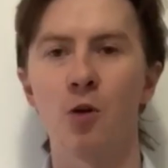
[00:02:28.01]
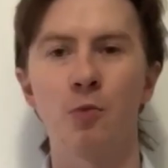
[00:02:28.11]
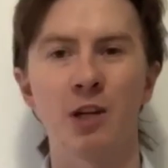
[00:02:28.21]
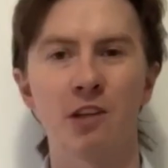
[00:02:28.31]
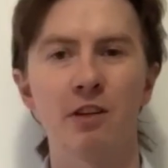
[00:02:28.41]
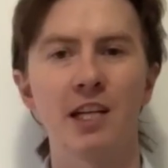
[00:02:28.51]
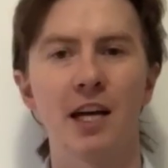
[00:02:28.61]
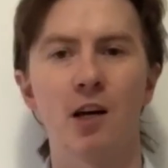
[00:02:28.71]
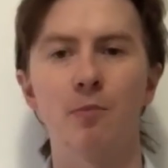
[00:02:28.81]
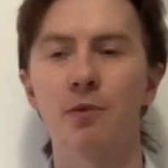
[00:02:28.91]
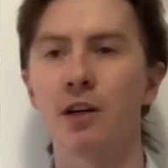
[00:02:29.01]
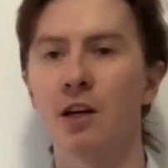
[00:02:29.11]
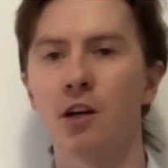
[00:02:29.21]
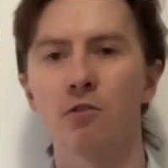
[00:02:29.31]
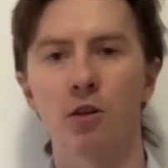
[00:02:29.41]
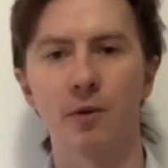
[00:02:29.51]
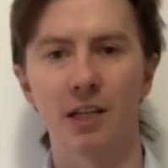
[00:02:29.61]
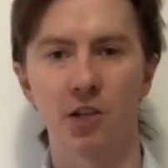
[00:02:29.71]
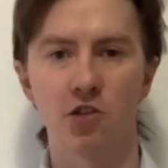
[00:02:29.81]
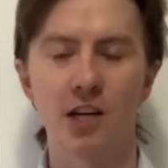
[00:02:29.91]
It would be great help growing the
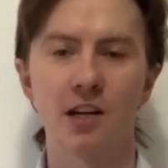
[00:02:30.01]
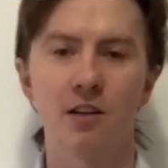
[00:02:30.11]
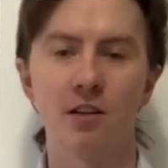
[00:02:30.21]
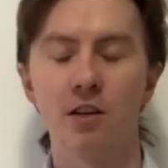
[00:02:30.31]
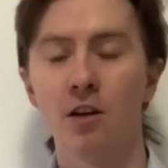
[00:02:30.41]
channel.